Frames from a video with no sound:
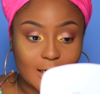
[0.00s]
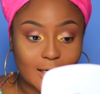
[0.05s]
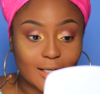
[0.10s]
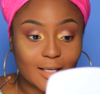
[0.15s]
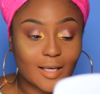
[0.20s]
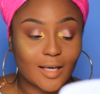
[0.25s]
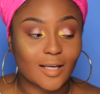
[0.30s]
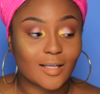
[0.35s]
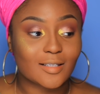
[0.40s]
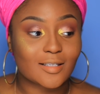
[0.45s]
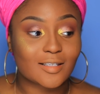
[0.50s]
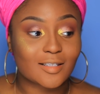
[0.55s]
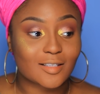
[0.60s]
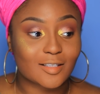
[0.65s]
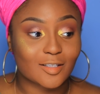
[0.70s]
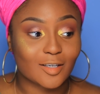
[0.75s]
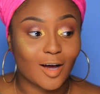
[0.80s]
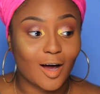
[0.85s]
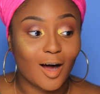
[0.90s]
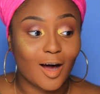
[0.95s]
I can't
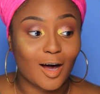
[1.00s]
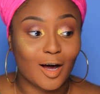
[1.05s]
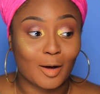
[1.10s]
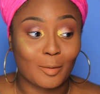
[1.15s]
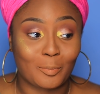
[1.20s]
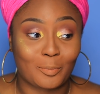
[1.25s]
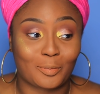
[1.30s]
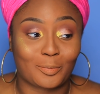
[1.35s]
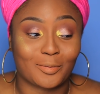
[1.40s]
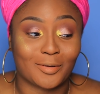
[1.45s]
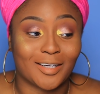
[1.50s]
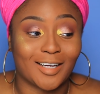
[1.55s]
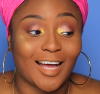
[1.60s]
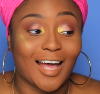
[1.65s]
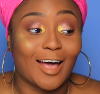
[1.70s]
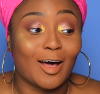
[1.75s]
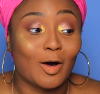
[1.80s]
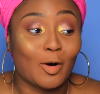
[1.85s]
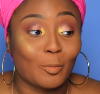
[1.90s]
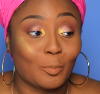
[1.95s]
stop.
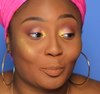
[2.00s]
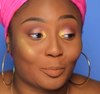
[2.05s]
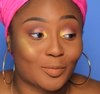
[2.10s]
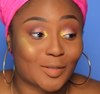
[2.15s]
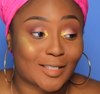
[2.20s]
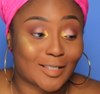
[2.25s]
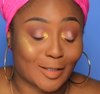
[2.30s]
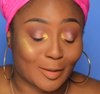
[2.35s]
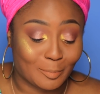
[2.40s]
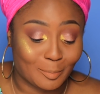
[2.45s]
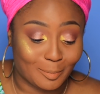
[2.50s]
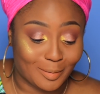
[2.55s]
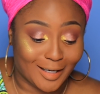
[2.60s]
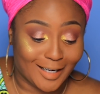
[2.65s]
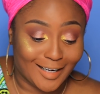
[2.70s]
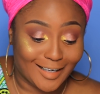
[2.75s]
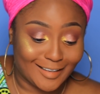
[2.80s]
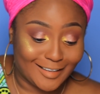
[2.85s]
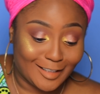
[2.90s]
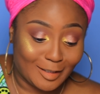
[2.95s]
Help
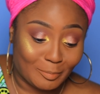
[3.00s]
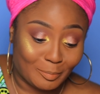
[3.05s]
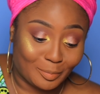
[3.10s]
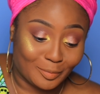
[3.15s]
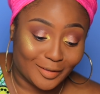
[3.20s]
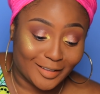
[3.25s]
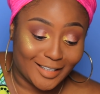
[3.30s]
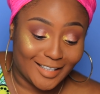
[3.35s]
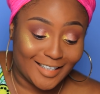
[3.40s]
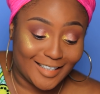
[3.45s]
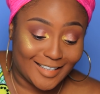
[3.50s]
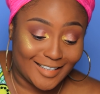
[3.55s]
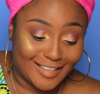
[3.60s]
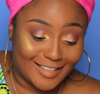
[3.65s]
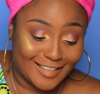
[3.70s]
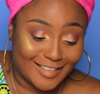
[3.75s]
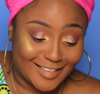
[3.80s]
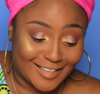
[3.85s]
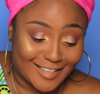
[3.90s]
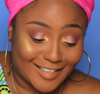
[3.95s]
somebody,
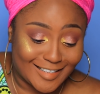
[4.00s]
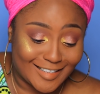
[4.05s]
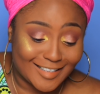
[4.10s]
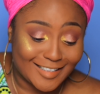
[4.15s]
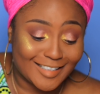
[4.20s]
please.